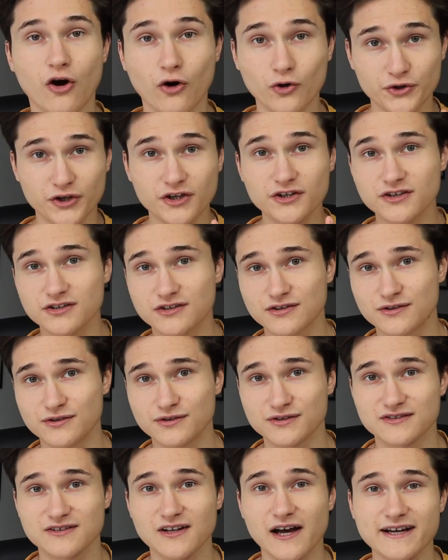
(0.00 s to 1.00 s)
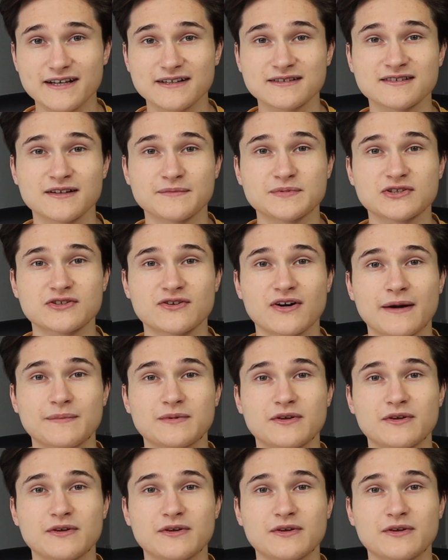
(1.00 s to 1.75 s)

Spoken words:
All you need to do is like and subscribe